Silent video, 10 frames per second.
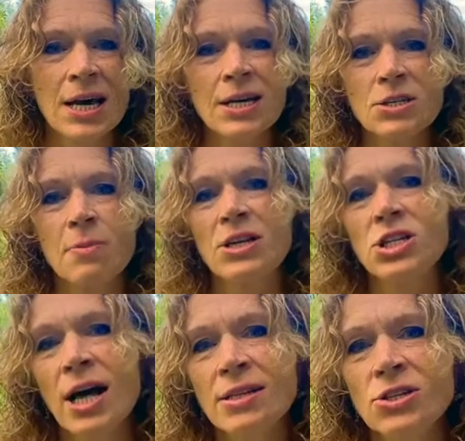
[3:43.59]
So my
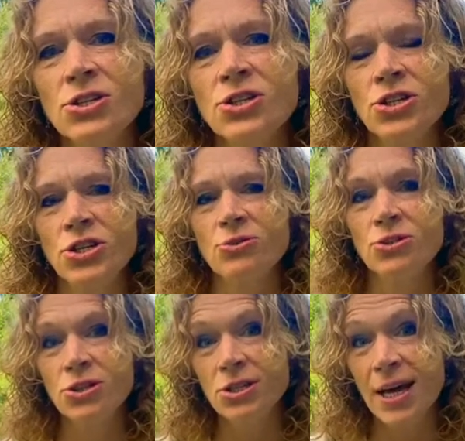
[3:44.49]
challenge to you
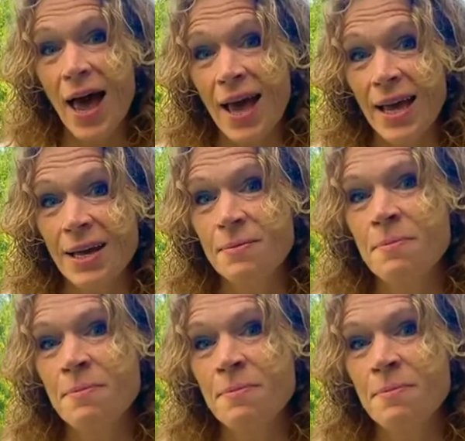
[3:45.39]
today